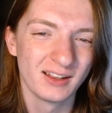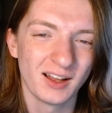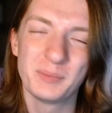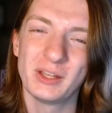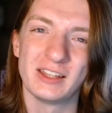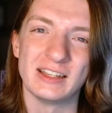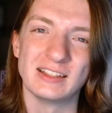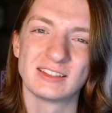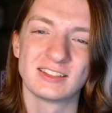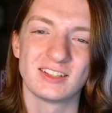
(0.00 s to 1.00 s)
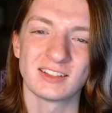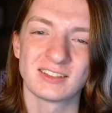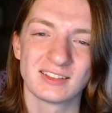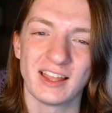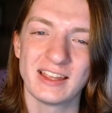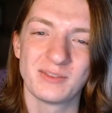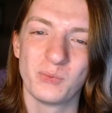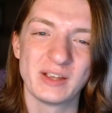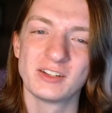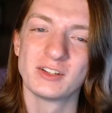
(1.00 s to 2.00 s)
Abilities, just like
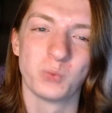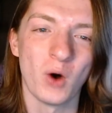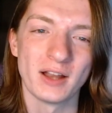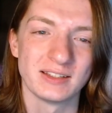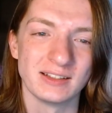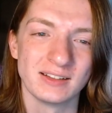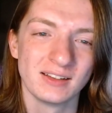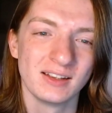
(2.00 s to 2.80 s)
Wizards wanted.